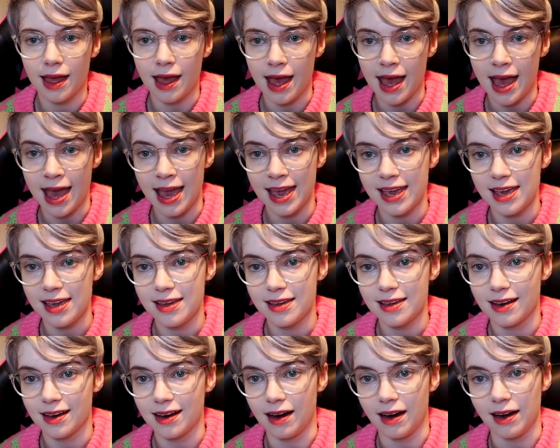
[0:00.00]

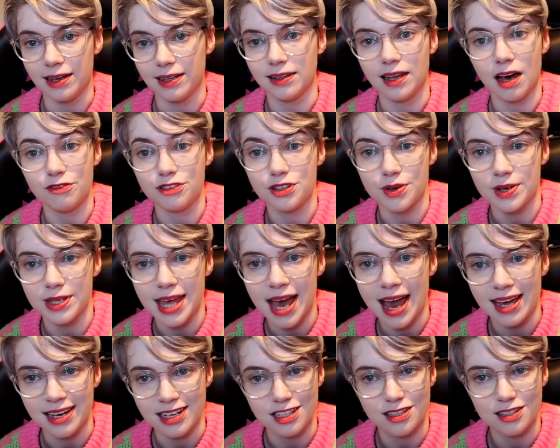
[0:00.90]
a I love doing
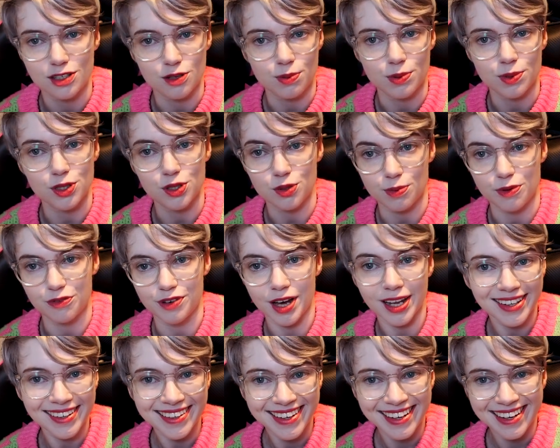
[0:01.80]
that and it's super super
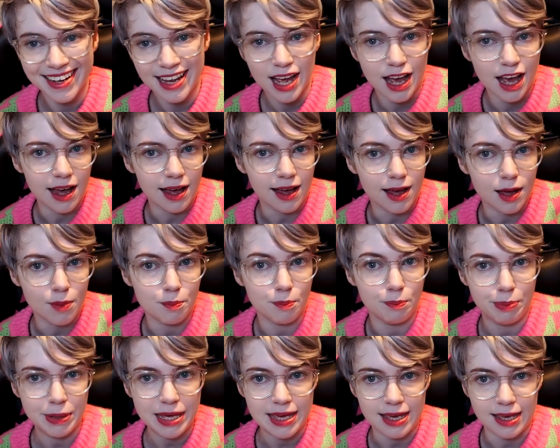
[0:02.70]
fun. Uh,
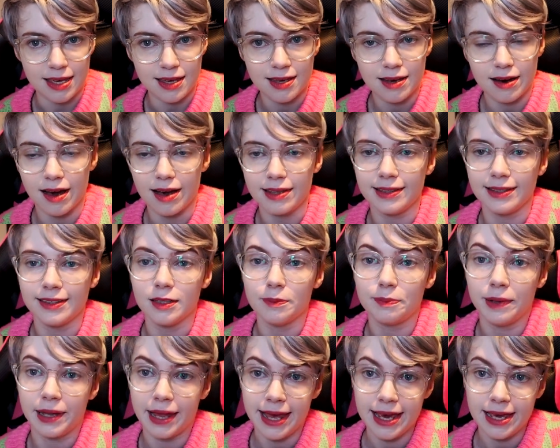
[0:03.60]
B I think
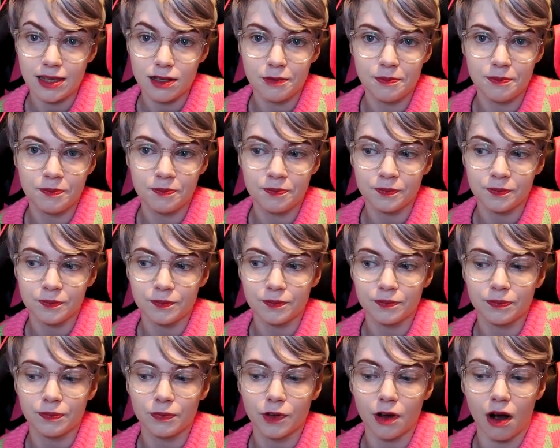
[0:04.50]
that playing them
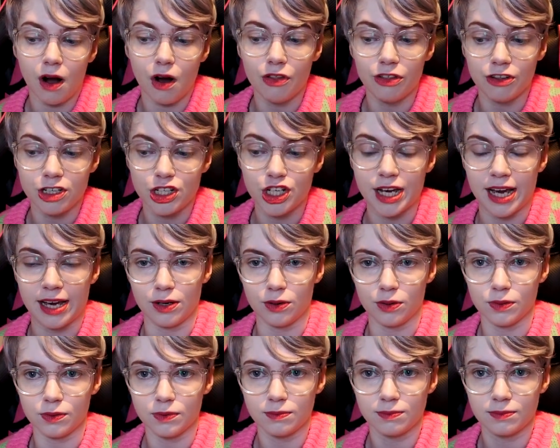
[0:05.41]
on the
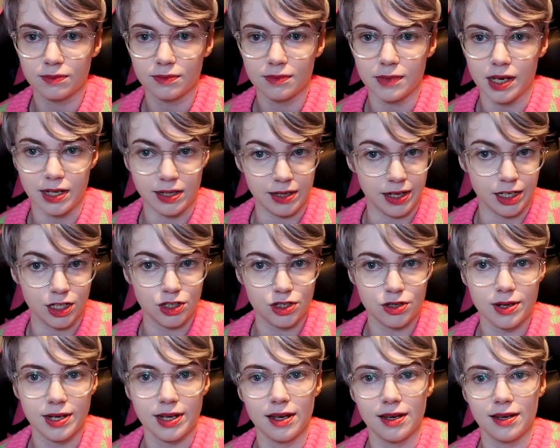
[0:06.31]
channel and like doing